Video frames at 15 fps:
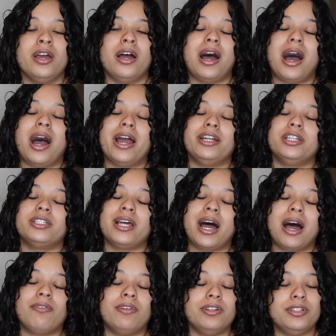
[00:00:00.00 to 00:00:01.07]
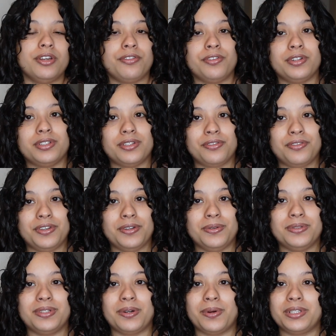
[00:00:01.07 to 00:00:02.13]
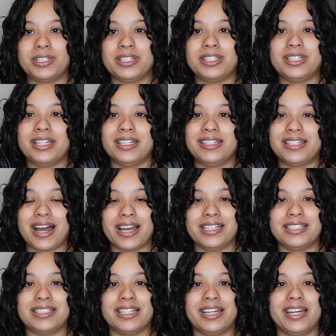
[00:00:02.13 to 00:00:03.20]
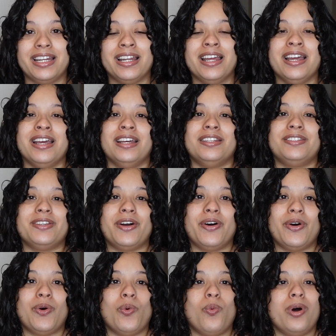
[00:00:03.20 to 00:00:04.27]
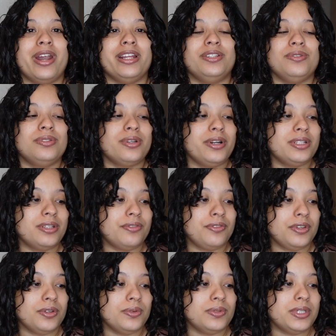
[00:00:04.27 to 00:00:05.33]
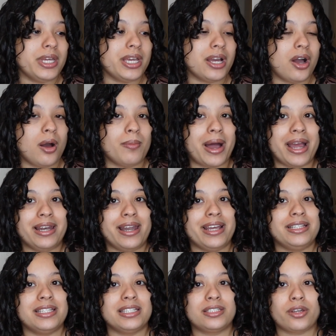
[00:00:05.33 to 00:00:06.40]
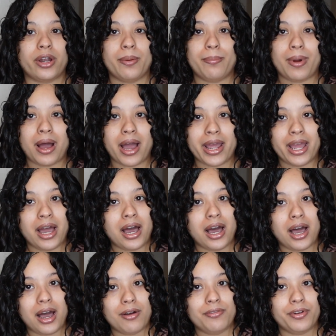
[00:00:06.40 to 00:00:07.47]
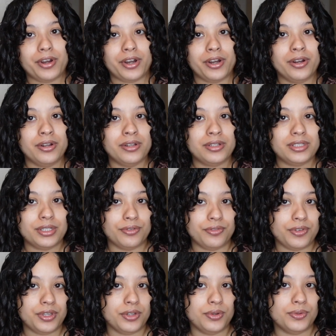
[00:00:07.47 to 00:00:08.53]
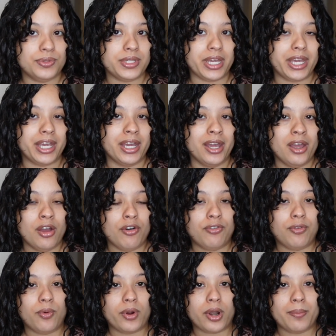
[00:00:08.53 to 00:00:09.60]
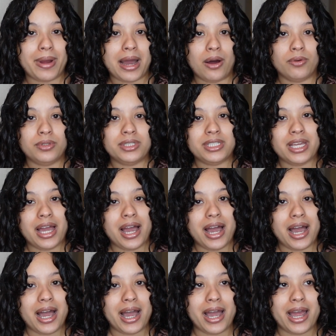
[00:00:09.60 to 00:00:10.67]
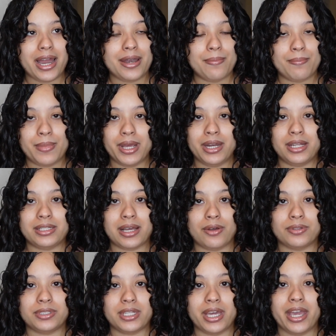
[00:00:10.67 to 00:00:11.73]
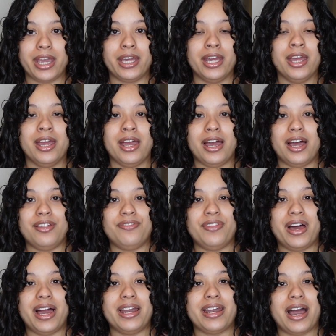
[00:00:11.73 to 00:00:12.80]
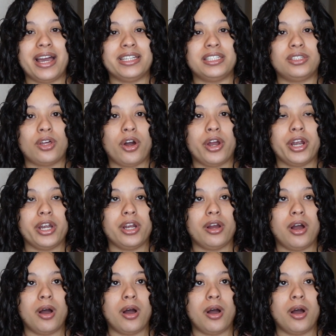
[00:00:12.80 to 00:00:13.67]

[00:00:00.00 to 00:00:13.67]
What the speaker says: I just have a different diffuser, which is the DOESN. So when I do start diffusing, I like to start by hover diffusing for about 10 minutes, I'll say, and then I start